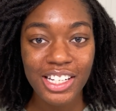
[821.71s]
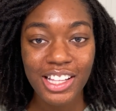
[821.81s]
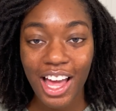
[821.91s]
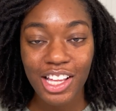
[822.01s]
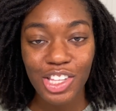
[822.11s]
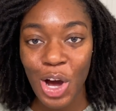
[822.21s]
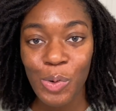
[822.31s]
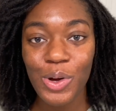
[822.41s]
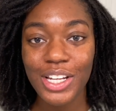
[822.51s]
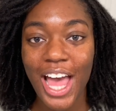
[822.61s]
Like no
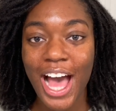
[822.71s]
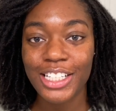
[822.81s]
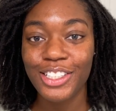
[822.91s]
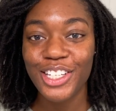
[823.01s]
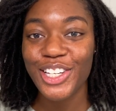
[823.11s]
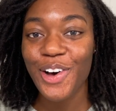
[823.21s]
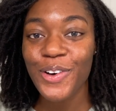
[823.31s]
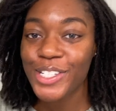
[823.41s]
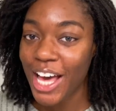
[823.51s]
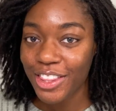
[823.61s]
one actually
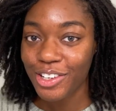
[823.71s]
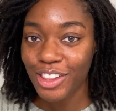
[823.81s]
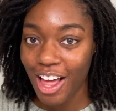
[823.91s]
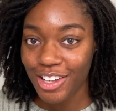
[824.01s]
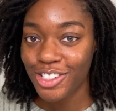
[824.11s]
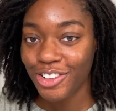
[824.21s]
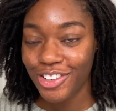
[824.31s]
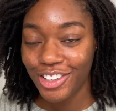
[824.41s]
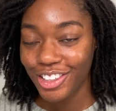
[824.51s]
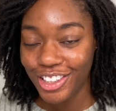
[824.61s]
knows how their locks are
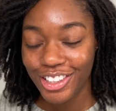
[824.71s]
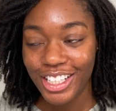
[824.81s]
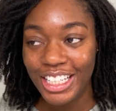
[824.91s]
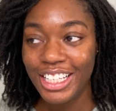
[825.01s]
gonna look,